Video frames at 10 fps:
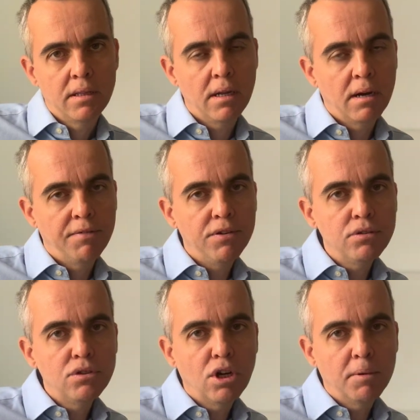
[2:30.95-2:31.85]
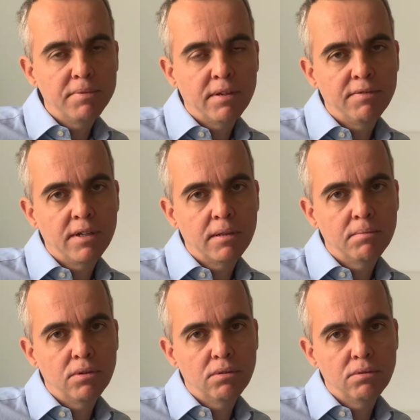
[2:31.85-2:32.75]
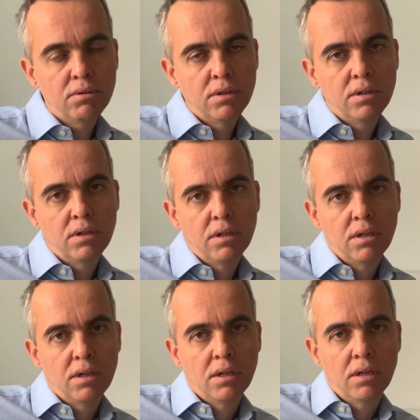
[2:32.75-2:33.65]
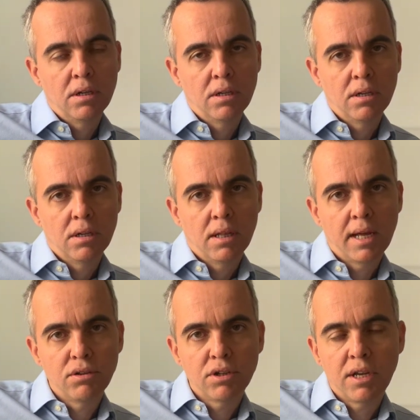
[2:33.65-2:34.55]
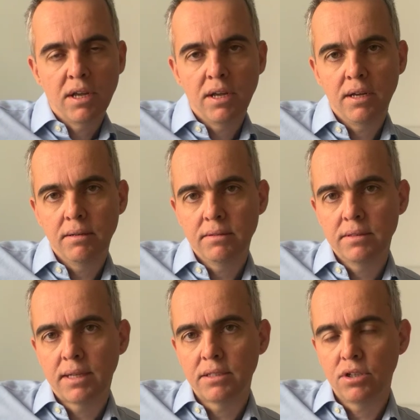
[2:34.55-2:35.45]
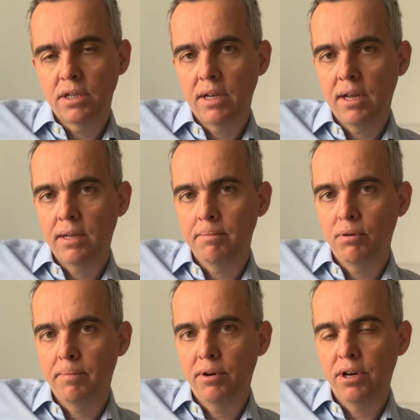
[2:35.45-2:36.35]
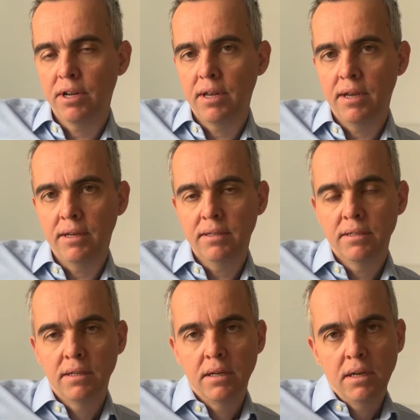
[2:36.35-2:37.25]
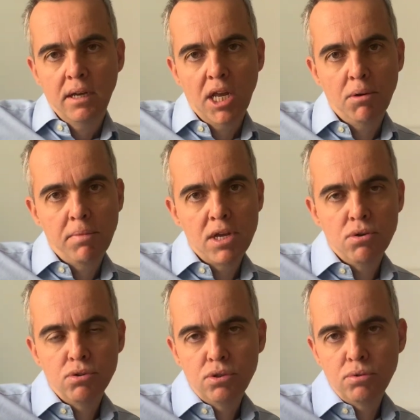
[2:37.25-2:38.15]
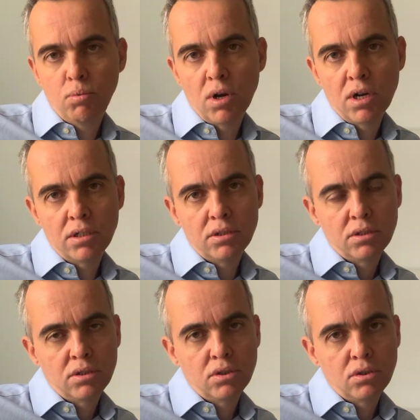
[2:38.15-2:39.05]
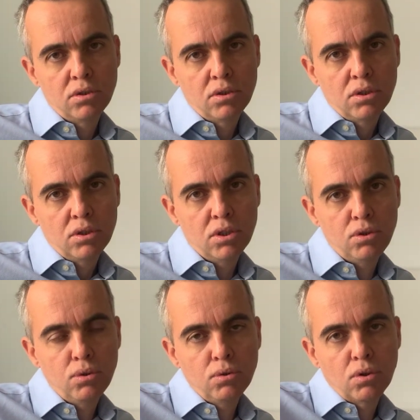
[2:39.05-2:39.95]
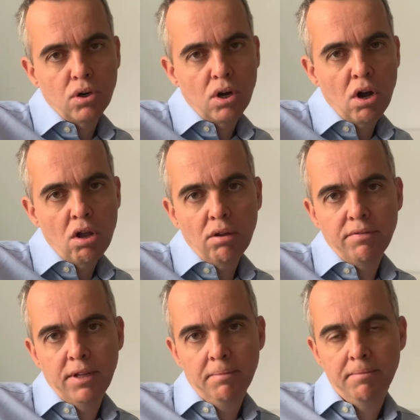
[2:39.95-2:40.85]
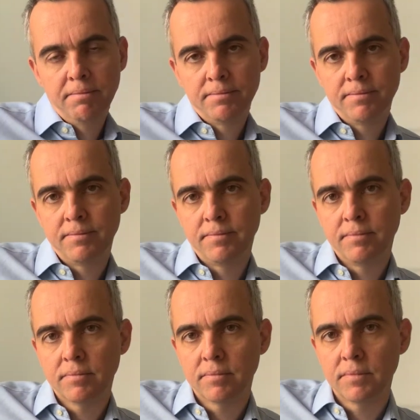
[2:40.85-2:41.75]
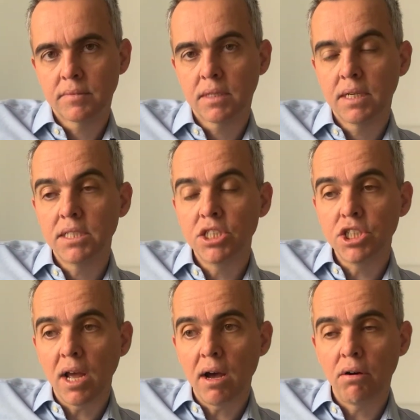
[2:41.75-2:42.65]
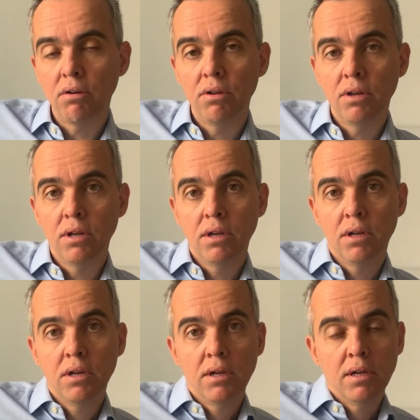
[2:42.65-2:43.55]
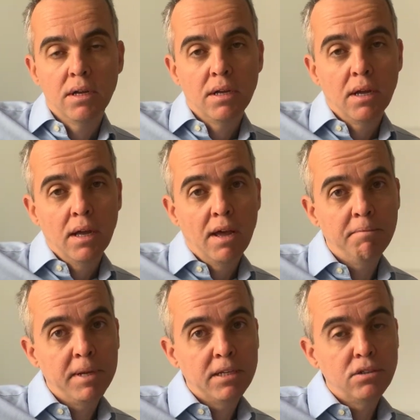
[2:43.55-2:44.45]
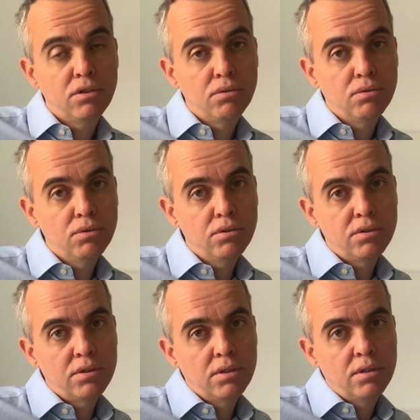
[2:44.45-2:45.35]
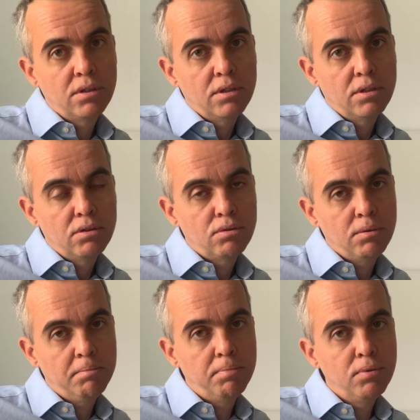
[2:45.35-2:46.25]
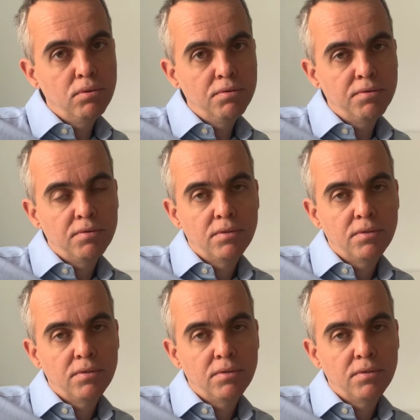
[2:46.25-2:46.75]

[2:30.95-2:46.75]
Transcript: There are a few drops available: lidocaine, tetracaine, proparacaine, and you may use one, the two, or all of them. Gel have been introduced to improve